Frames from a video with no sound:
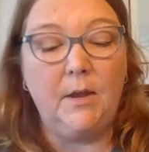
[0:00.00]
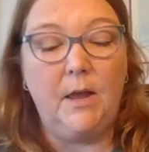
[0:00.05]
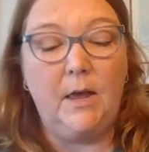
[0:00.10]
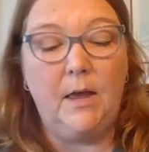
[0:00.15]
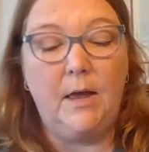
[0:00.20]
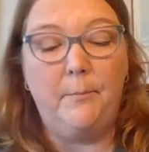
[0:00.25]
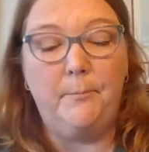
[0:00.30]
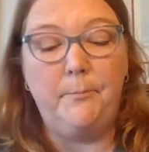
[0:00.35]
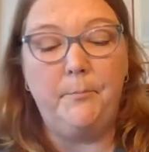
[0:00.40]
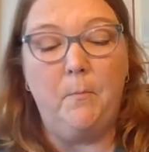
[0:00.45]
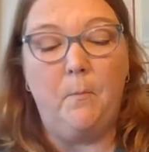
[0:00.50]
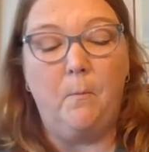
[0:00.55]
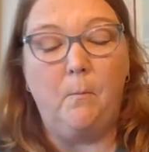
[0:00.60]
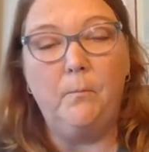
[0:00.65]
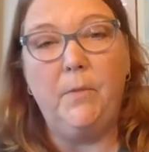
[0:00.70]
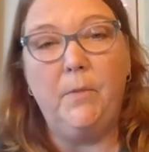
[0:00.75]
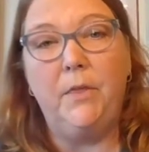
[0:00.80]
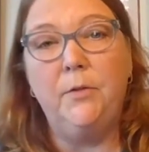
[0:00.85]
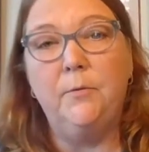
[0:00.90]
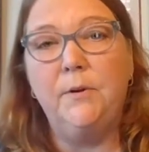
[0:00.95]
Um,
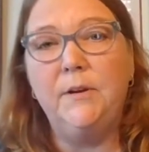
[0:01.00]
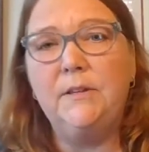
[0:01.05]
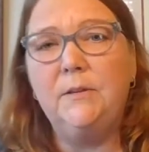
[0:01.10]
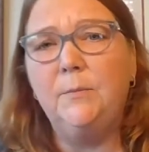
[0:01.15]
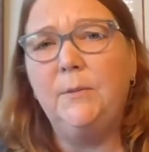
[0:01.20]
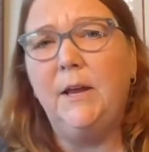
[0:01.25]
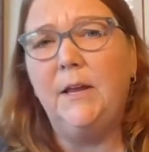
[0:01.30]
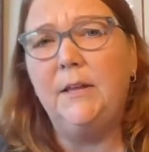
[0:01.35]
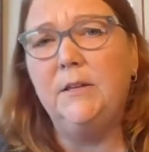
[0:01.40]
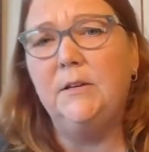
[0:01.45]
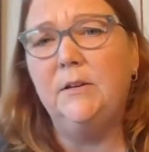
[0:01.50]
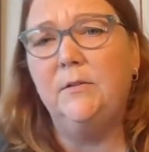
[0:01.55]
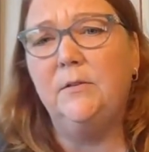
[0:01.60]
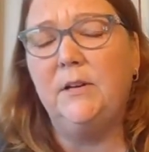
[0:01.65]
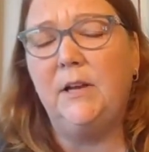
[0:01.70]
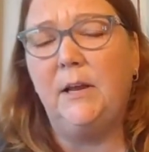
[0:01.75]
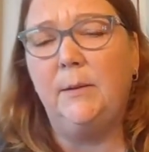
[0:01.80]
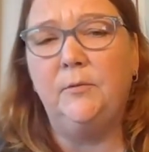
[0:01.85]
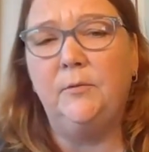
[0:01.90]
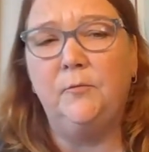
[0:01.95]
and the reason we had to do
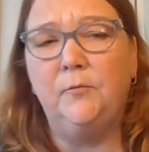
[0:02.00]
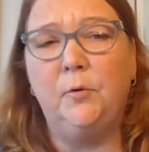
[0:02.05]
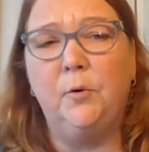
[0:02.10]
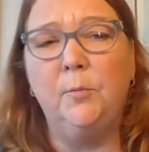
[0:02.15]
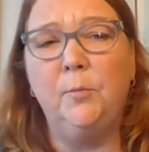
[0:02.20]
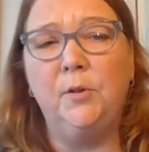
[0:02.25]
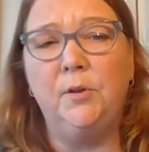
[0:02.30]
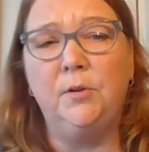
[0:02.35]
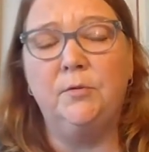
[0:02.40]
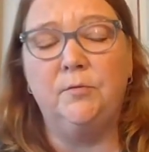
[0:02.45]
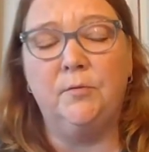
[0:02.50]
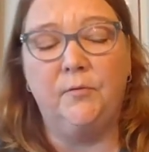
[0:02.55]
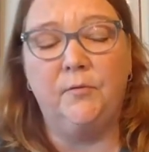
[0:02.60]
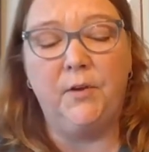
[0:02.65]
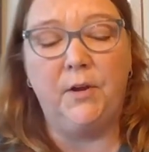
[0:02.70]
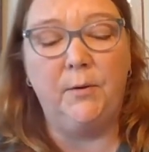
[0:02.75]
the names and formulas